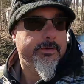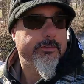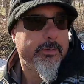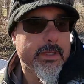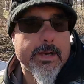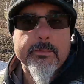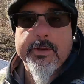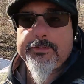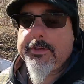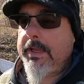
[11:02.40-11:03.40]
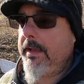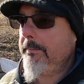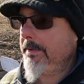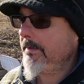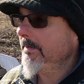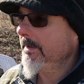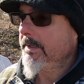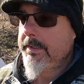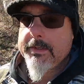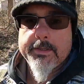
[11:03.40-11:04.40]
We like to do a lot of rustic camping.
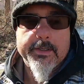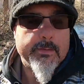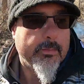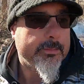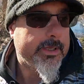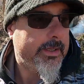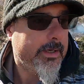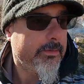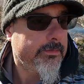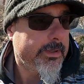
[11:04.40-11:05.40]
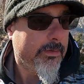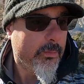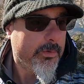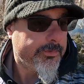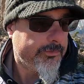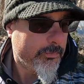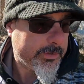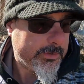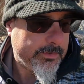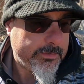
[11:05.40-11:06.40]
Uh, when we get out in the woods,
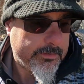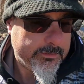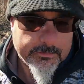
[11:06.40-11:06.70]
we